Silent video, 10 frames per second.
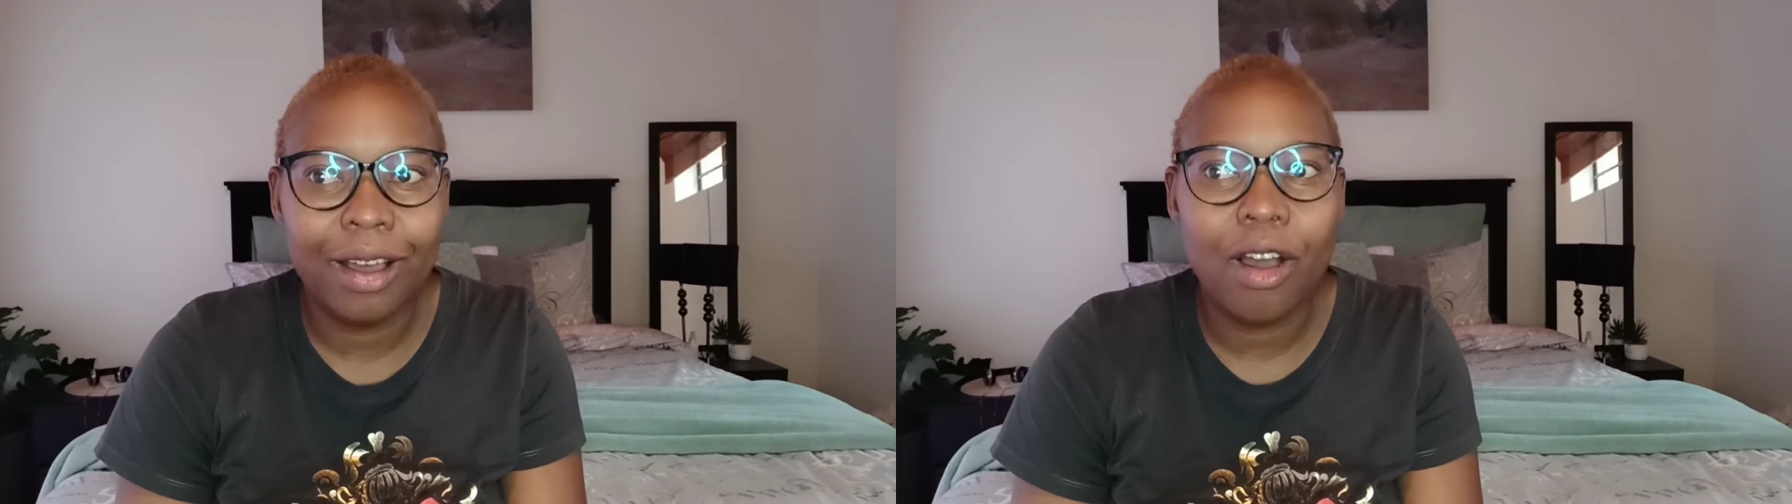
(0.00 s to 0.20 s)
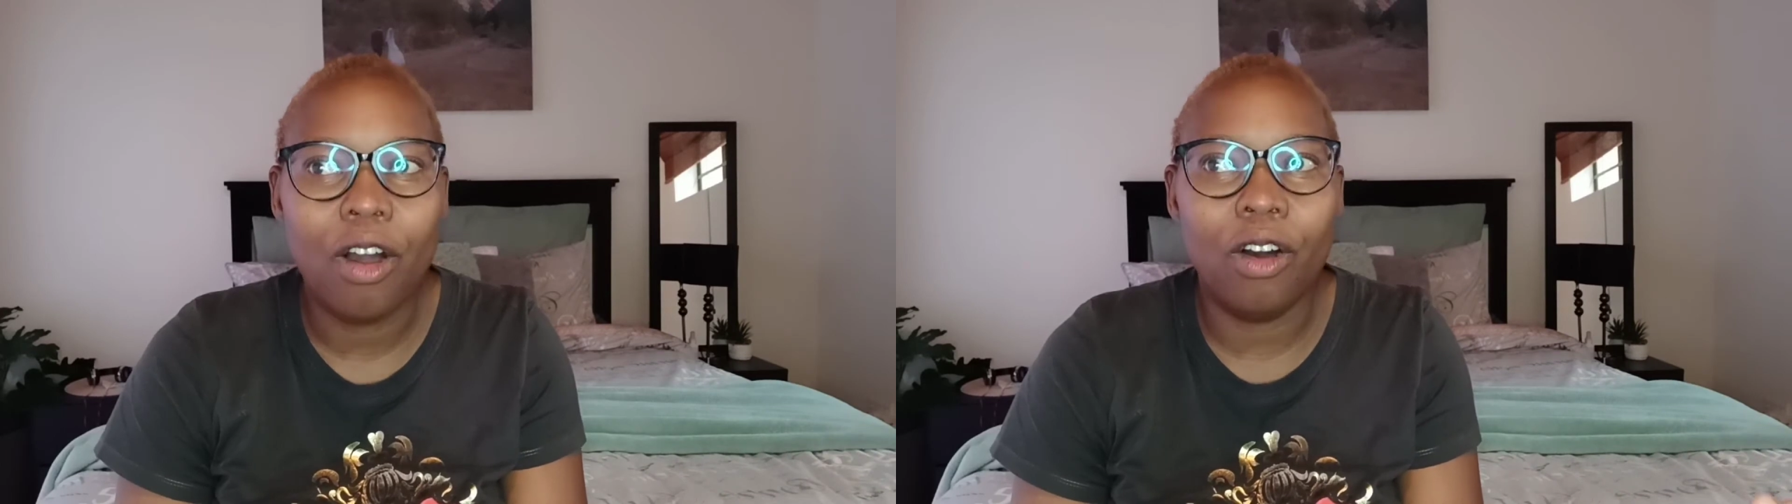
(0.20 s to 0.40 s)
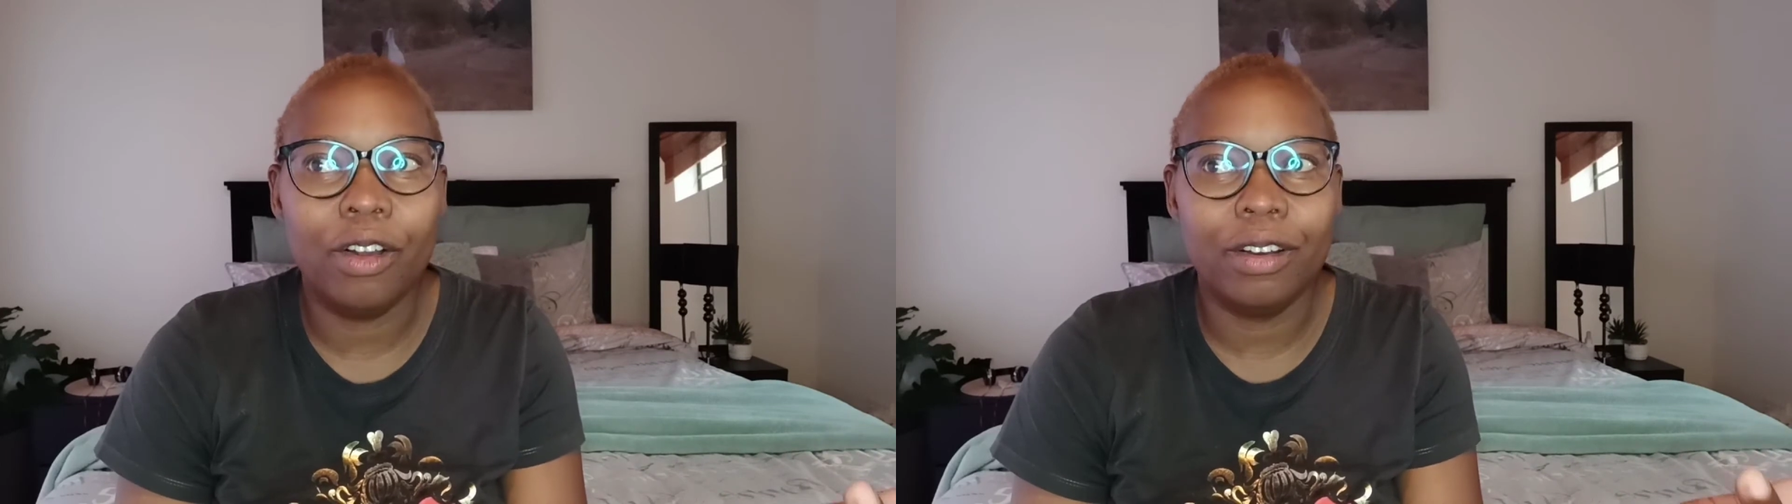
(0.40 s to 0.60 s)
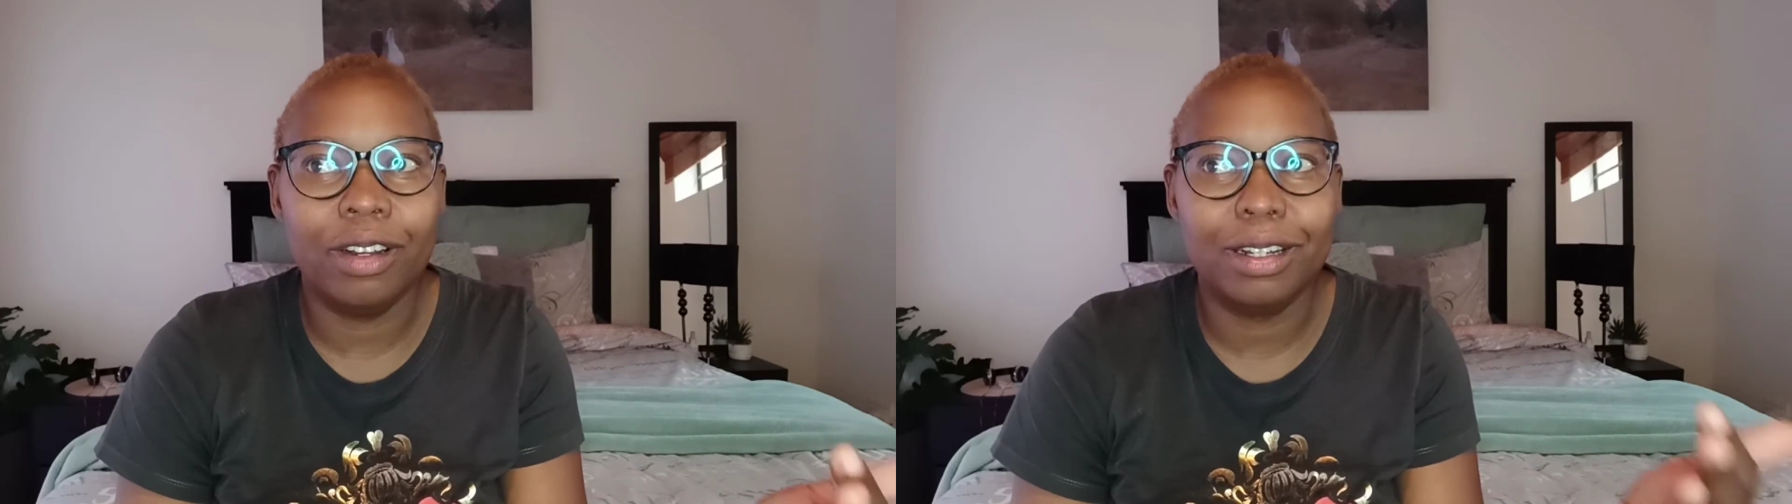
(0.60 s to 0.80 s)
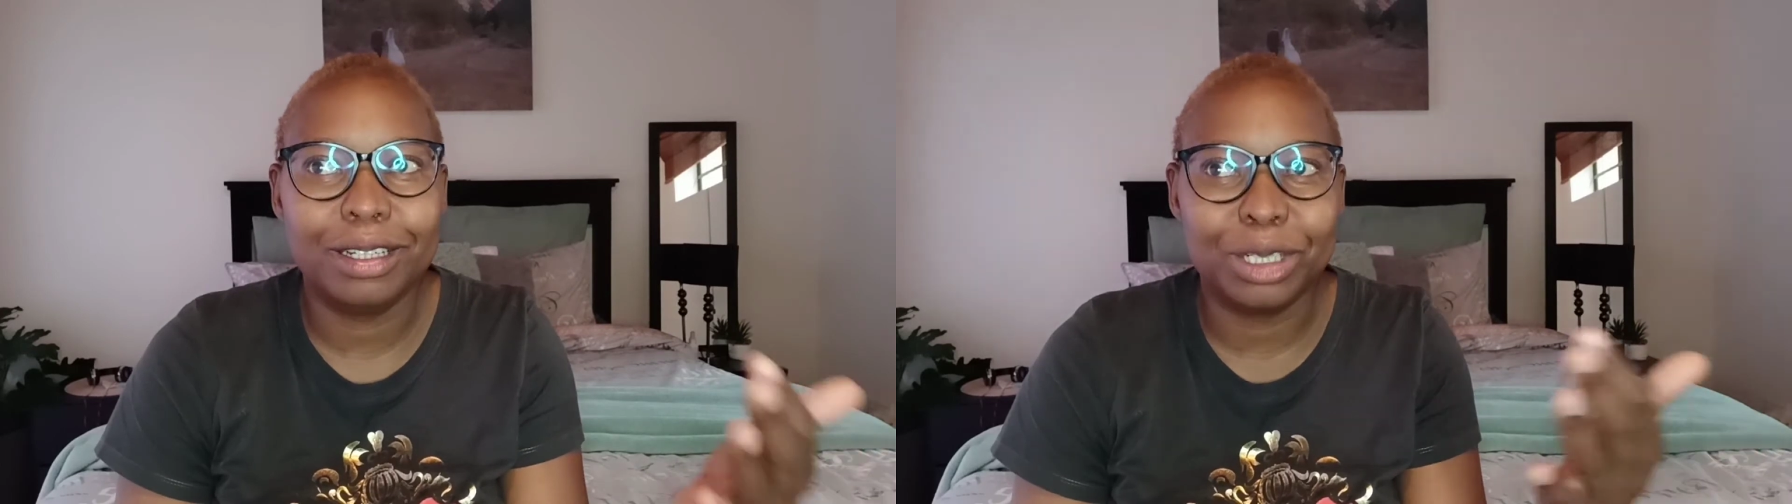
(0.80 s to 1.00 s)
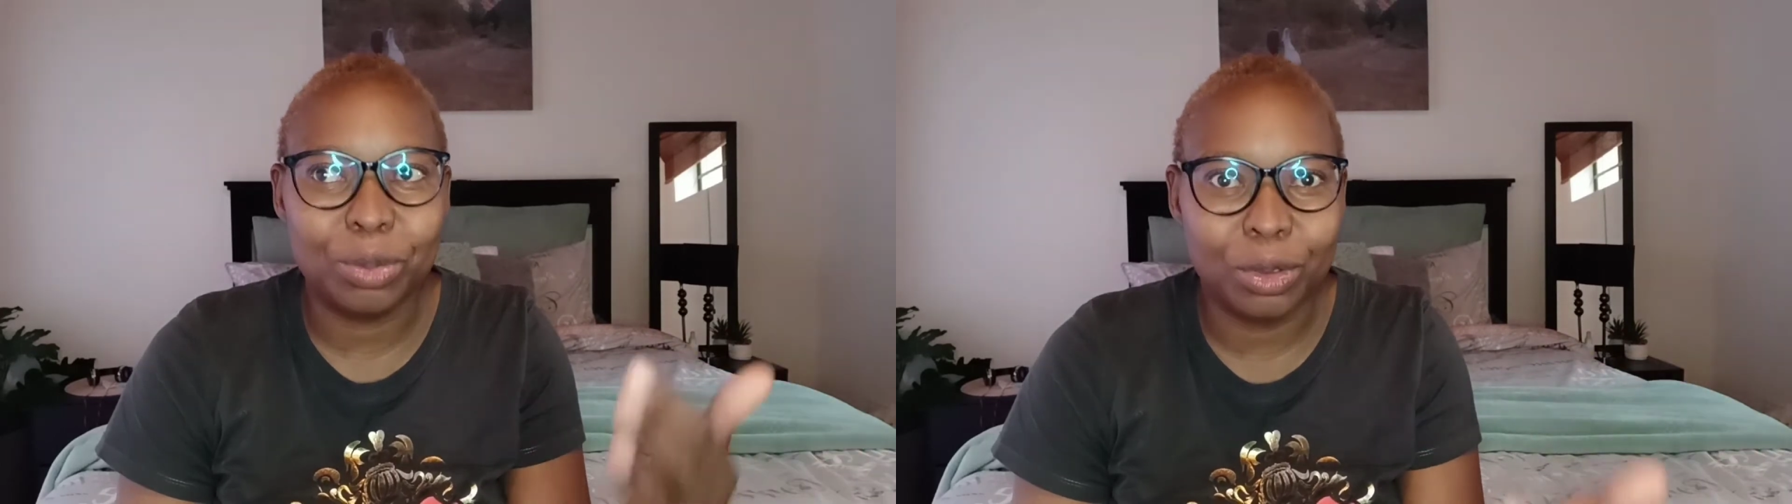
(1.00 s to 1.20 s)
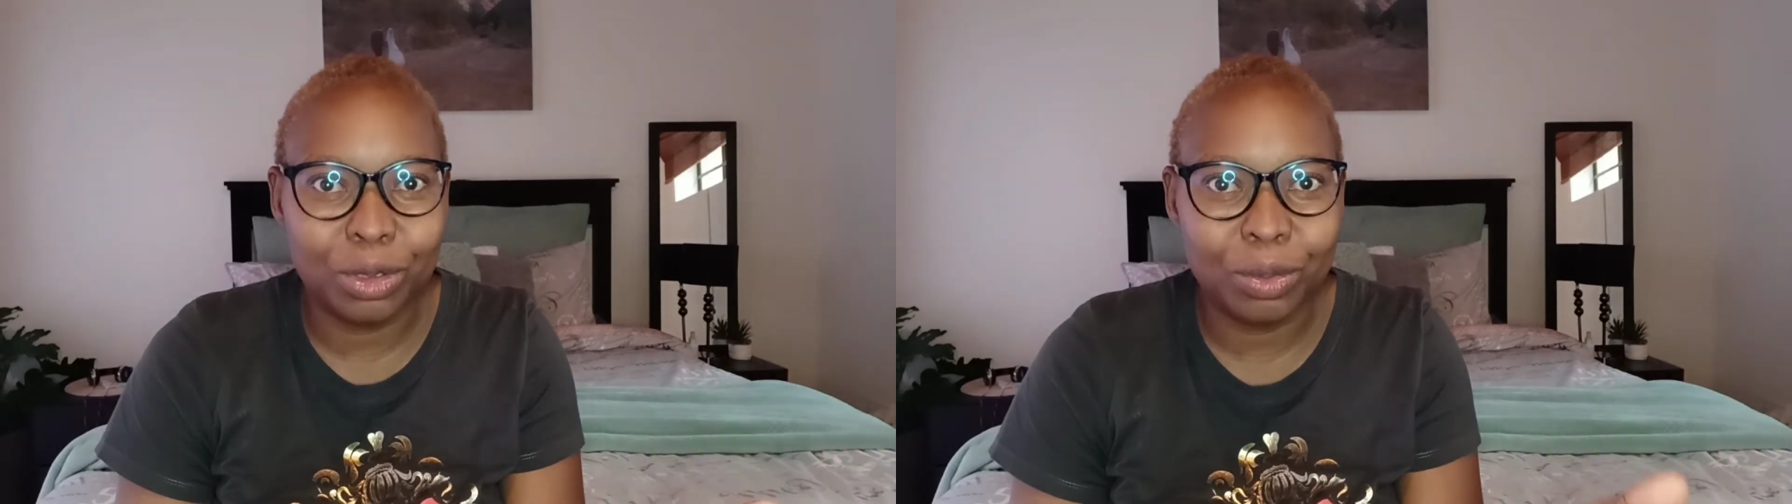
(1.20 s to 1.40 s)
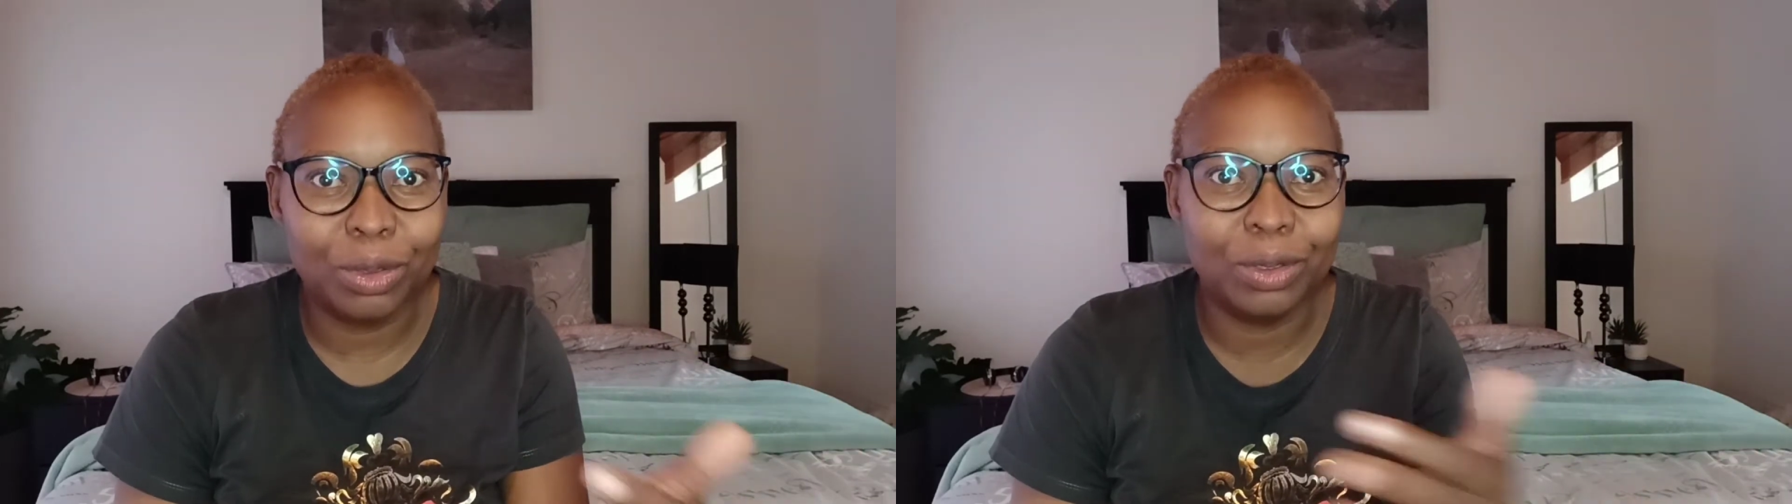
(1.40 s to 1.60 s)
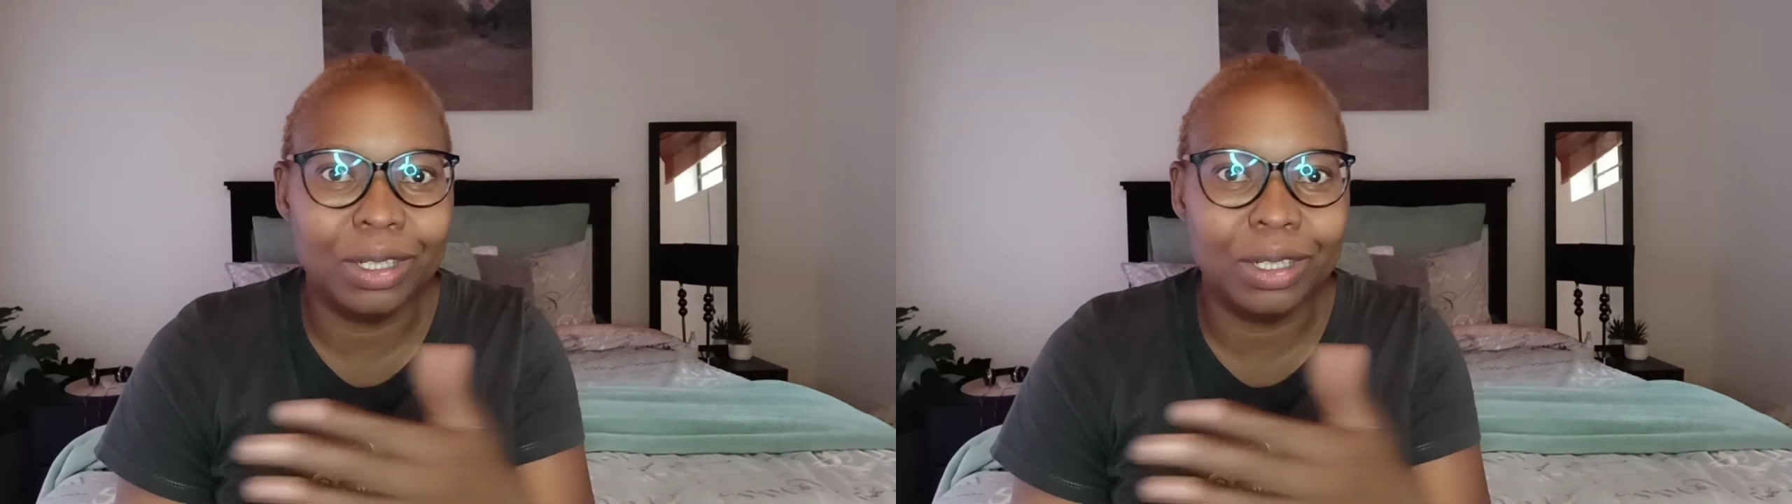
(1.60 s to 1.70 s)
on disposable